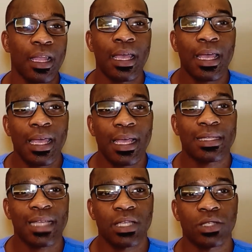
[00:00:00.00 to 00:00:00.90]
is a
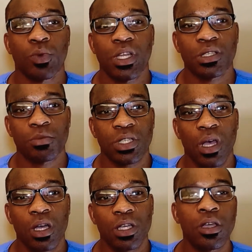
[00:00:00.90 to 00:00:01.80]
Swedish
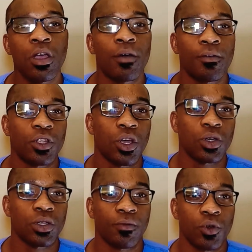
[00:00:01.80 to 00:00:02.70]
massage for those
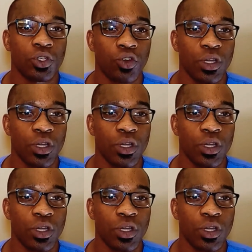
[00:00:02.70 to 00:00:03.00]
for stress